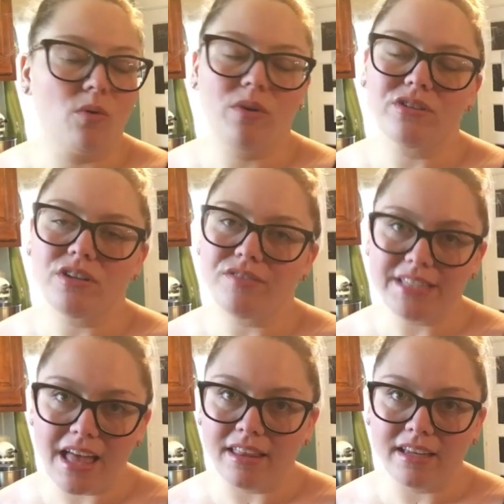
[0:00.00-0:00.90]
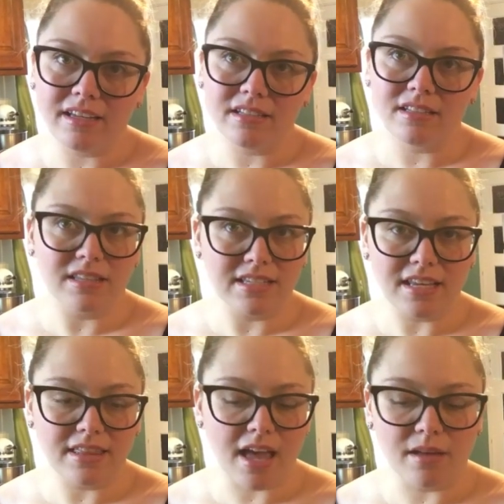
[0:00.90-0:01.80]
We also have salads and things
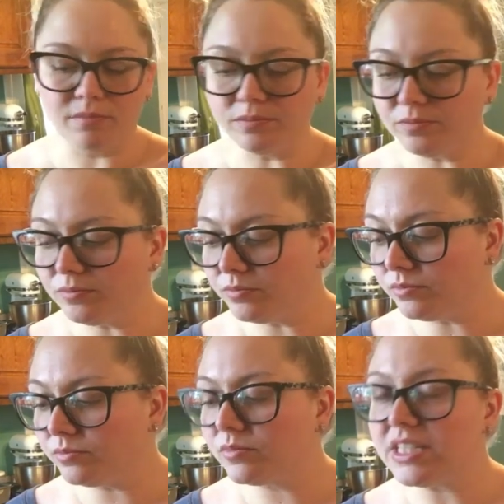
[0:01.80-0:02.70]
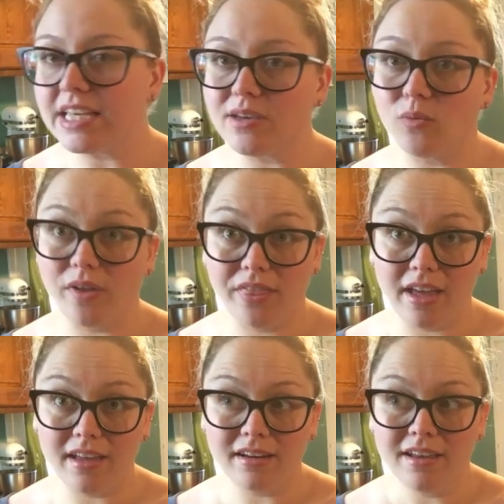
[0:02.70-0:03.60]
like that to eat with
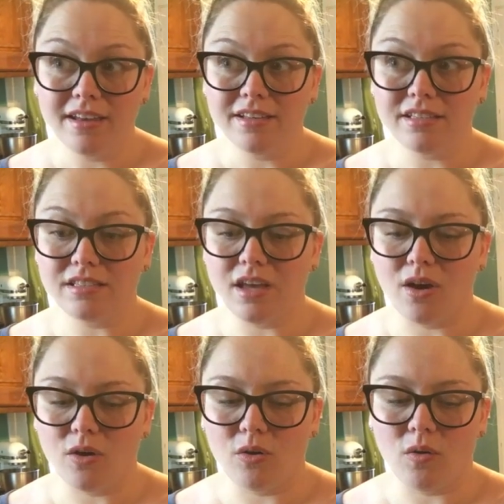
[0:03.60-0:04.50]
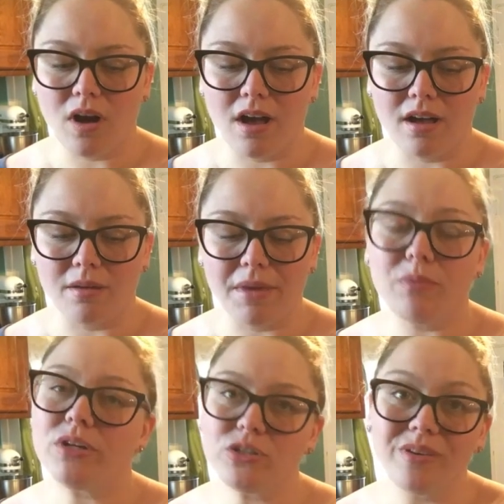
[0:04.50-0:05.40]
it. So,
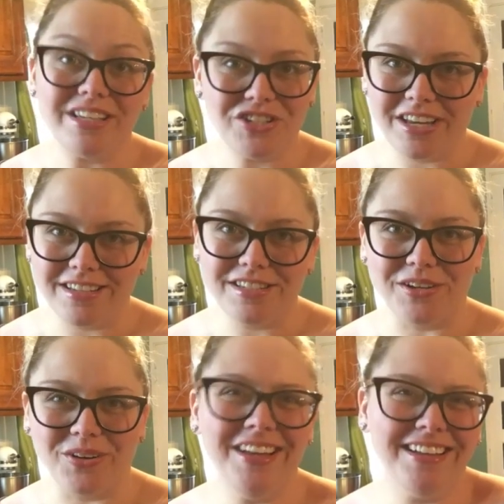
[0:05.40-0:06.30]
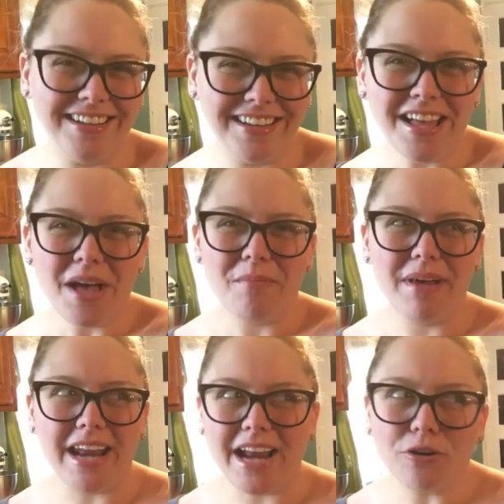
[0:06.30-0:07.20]
and we do eat chicken too,
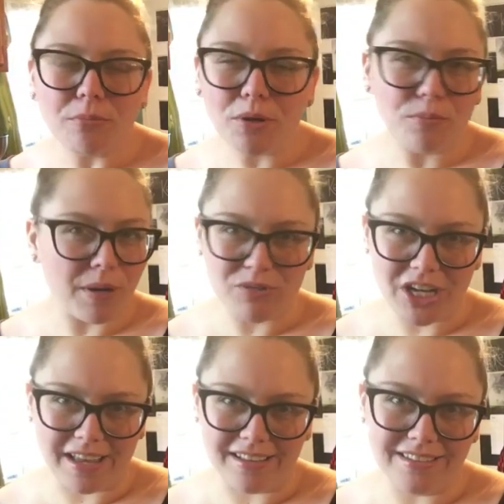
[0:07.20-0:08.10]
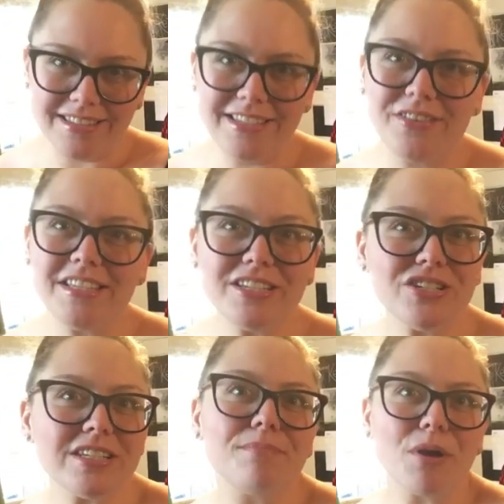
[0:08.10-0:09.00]
but I don't meal prep chicken. So this
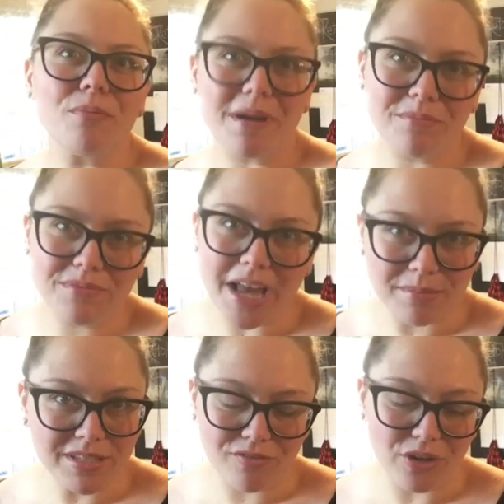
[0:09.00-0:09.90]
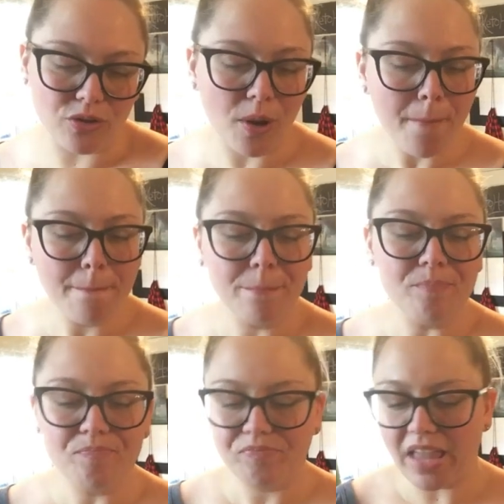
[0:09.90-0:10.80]
is just meal prep types of food.
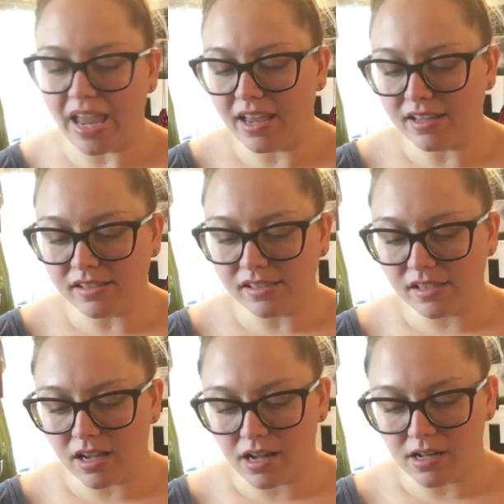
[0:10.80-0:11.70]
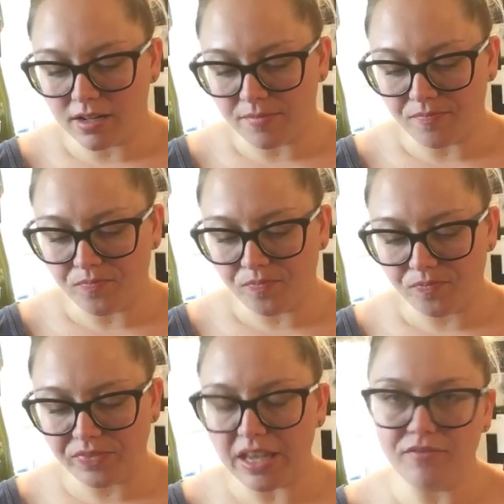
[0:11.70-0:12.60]
And
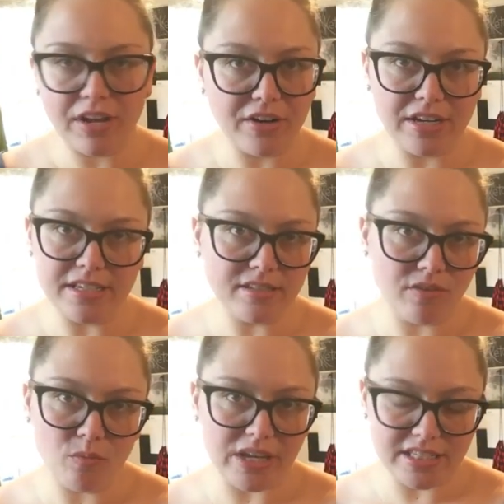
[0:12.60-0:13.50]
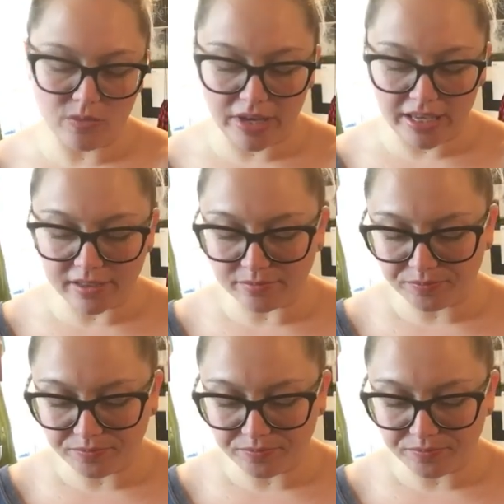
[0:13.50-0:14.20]
it varies from week to week.